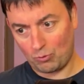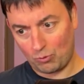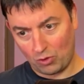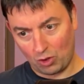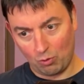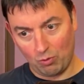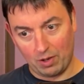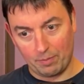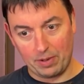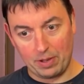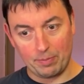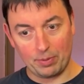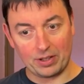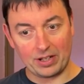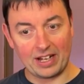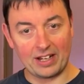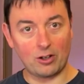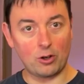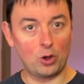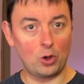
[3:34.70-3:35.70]
where people
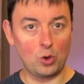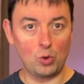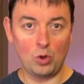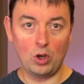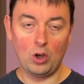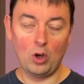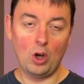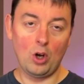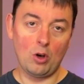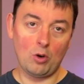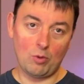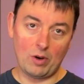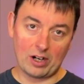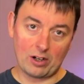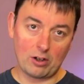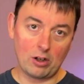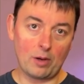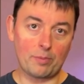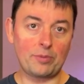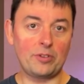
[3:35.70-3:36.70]
can go. Well,
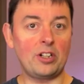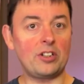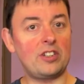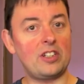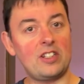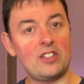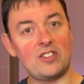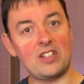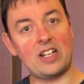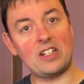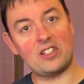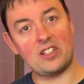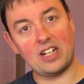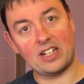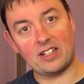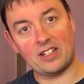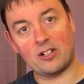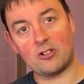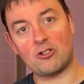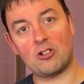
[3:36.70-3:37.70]
club not in the sense
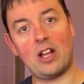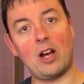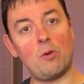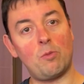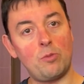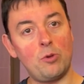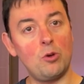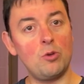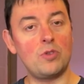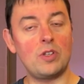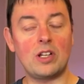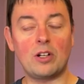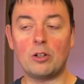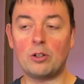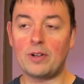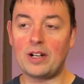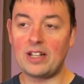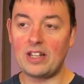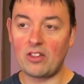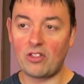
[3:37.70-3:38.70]
that there's loud music
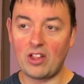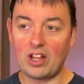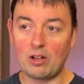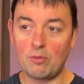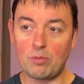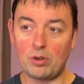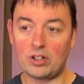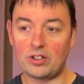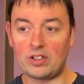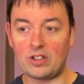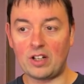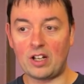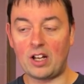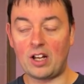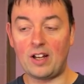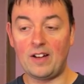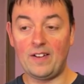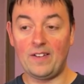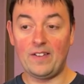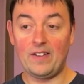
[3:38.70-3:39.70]
or anything, but
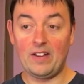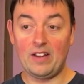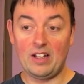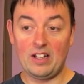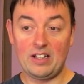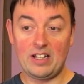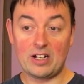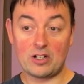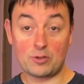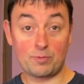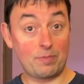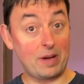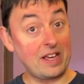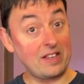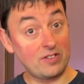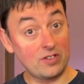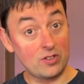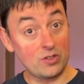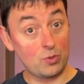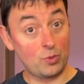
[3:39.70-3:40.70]
there are
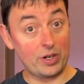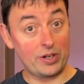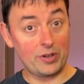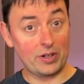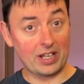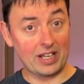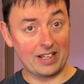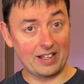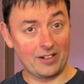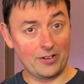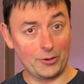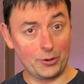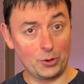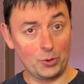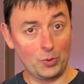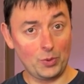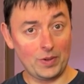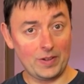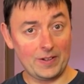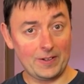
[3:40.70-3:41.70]
spaces where you can
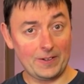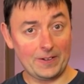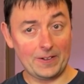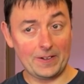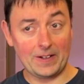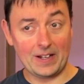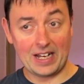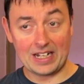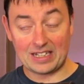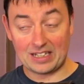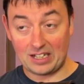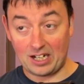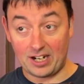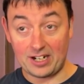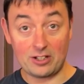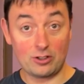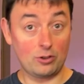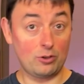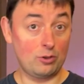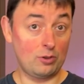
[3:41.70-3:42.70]
go at
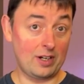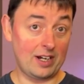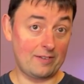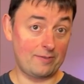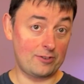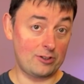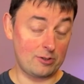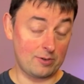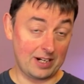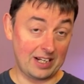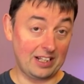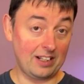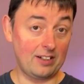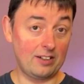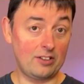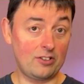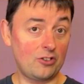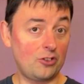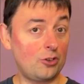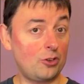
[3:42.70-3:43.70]
night to have a
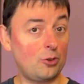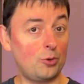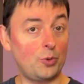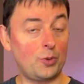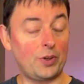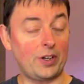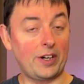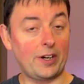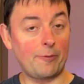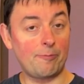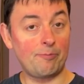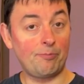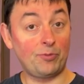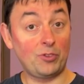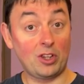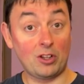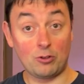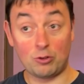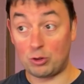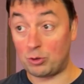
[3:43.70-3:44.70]
drink, to
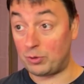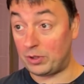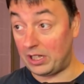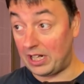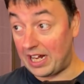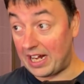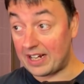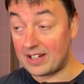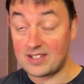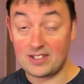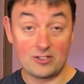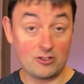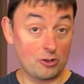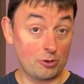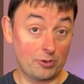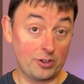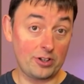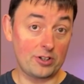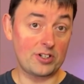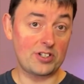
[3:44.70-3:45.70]
relax,
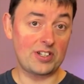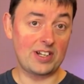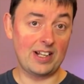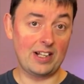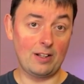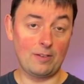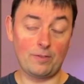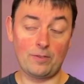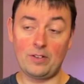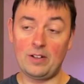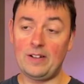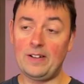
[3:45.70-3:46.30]
enjoy yourself.